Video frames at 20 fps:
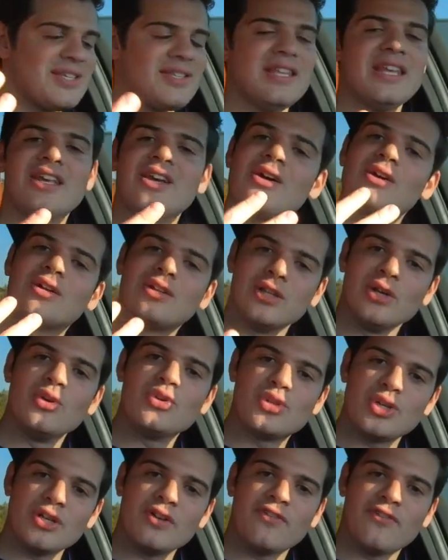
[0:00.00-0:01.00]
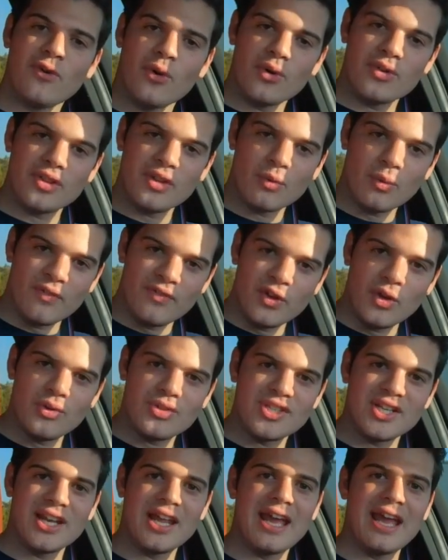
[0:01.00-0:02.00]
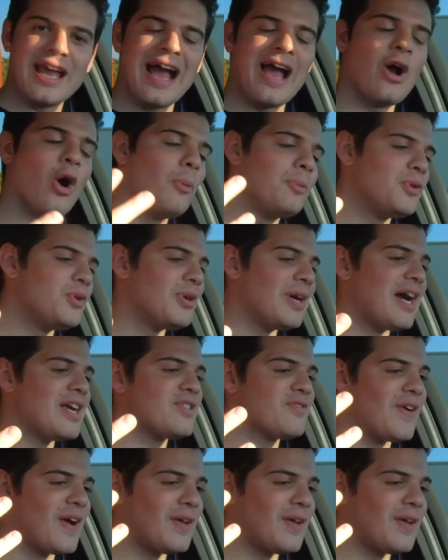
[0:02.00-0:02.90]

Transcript: is the conclusion for the review today. I hope you guys